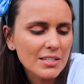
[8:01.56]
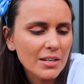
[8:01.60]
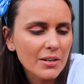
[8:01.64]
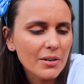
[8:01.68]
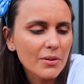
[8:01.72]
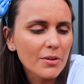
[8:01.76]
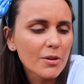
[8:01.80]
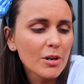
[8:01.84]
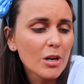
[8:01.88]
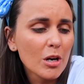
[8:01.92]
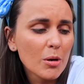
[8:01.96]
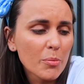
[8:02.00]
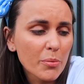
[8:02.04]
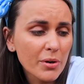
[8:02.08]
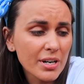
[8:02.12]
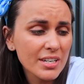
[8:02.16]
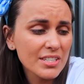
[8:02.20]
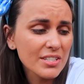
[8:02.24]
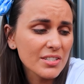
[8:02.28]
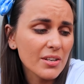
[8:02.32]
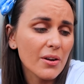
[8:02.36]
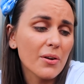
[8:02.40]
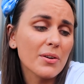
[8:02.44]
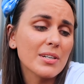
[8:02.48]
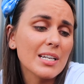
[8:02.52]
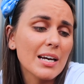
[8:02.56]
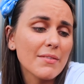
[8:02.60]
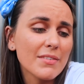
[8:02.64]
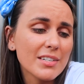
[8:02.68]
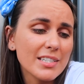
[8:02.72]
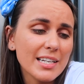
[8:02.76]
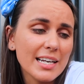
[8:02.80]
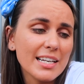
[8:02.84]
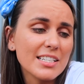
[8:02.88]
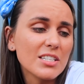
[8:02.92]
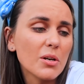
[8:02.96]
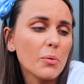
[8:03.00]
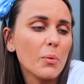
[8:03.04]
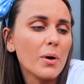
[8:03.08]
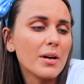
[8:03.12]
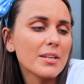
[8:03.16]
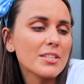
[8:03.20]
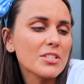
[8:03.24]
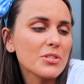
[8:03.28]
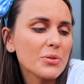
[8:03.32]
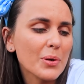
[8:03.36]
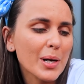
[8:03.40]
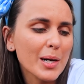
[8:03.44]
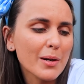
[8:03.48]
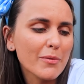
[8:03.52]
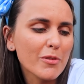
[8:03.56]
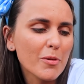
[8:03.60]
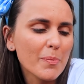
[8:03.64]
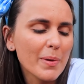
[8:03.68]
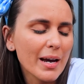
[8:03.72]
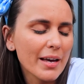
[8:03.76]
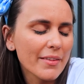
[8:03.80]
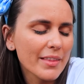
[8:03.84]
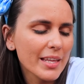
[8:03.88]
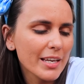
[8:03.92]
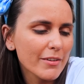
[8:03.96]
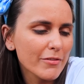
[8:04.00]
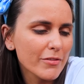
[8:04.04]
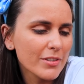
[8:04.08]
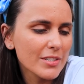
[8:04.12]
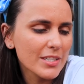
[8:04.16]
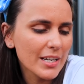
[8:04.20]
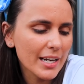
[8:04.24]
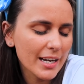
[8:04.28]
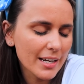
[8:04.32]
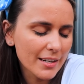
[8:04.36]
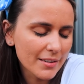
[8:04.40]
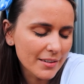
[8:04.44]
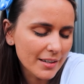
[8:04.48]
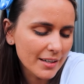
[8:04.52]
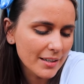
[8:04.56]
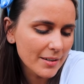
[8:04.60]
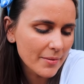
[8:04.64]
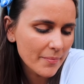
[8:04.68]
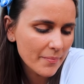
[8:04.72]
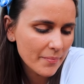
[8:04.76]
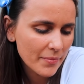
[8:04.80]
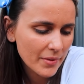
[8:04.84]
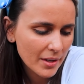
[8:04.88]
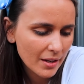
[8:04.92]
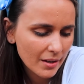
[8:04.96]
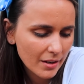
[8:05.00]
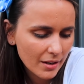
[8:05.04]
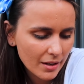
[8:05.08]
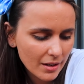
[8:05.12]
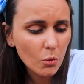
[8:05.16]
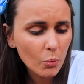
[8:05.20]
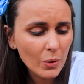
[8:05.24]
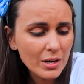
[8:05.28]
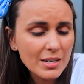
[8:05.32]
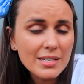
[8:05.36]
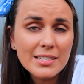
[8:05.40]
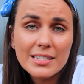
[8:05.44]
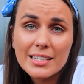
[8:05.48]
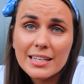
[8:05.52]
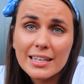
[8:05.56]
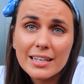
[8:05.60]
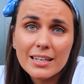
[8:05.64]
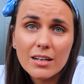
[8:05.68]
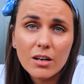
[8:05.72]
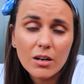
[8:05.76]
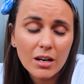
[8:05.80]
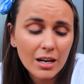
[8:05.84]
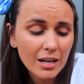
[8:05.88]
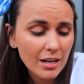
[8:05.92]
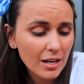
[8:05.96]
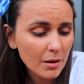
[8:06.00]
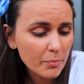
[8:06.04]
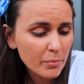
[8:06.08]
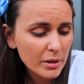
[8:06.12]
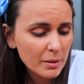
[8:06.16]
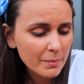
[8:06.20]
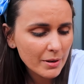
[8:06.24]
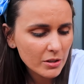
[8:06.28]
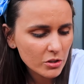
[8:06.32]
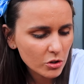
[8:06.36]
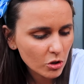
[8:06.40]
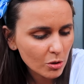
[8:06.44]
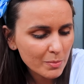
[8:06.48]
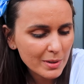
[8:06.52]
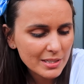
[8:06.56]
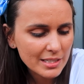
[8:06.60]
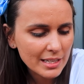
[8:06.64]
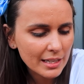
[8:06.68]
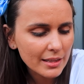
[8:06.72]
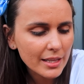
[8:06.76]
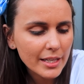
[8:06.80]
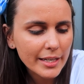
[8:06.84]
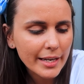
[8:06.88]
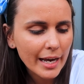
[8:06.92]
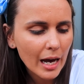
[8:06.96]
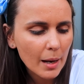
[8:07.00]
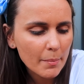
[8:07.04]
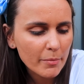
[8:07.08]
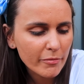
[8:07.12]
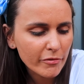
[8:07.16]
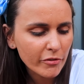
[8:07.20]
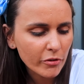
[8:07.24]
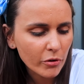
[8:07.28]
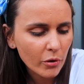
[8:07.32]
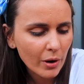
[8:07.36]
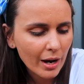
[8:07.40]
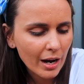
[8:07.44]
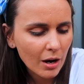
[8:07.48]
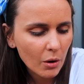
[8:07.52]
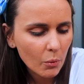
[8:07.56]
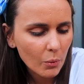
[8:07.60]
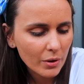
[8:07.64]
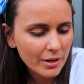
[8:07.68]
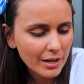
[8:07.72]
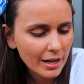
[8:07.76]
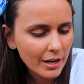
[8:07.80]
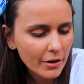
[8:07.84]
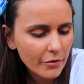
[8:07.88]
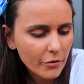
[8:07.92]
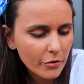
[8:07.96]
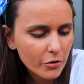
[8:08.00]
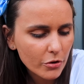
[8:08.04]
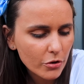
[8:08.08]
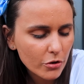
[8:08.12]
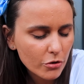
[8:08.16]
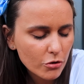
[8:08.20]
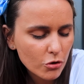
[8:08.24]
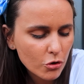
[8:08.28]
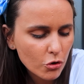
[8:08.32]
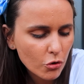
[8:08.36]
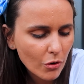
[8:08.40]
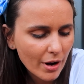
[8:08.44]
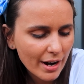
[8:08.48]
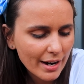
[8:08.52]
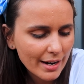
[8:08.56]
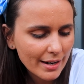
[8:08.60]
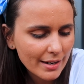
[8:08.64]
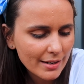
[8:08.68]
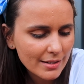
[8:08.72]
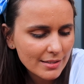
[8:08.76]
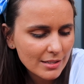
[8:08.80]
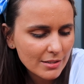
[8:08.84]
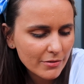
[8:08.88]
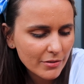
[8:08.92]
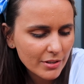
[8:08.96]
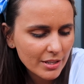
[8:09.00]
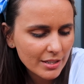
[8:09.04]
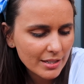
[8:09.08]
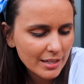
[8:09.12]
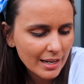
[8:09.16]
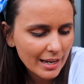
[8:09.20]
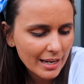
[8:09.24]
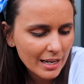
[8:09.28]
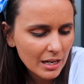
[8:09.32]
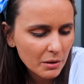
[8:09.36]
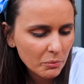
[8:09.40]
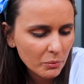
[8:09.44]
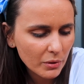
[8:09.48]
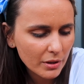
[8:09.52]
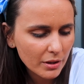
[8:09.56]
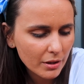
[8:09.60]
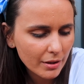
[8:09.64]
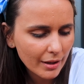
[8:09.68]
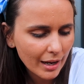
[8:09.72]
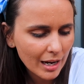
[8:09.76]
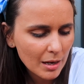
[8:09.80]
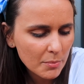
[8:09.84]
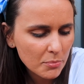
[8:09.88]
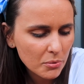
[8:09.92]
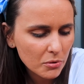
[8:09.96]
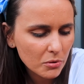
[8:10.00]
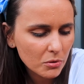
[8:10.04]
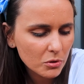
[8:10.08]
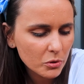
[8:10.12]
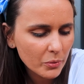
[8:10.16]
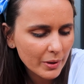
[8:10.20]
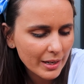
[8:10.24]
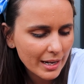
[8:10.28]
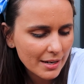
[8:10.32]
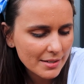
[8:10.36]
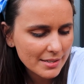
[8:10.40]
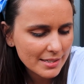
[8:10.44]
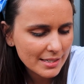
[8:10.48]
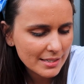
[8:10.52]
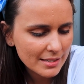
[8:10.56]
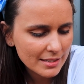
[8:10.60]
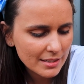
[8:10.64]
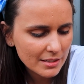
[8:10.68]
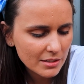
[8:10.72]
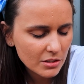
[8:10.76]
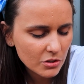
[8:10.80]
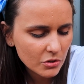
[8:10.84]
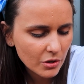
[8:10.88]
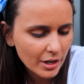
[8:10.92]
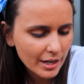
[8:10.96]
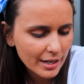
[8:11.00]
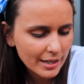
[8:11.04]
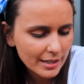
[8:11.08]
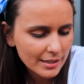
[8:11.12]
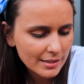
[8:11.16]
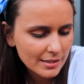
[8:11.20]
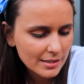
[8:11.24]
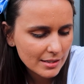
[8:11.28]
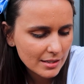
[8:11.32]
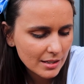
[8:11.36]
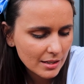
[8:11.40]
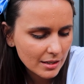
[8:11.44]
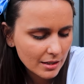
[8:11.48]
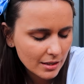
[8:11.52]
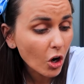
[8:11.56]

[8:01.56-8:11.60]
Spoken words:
So pretty stoked to have a decent one straight off the bat there for Dialga. Went and did pretty much almost hit the cap for our 100 trades for the day with April doing our distance trades.